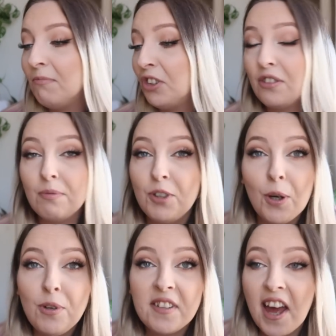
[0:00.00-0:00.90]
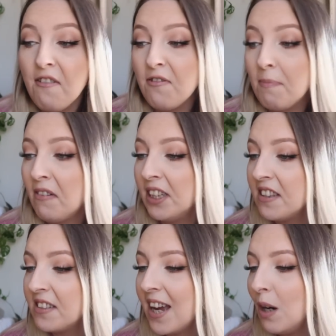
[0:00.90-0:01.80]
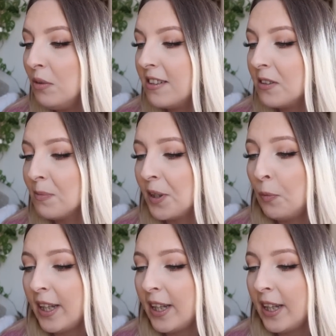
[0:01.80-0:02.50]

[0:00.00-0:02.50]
just known as F apparently, this town, it did something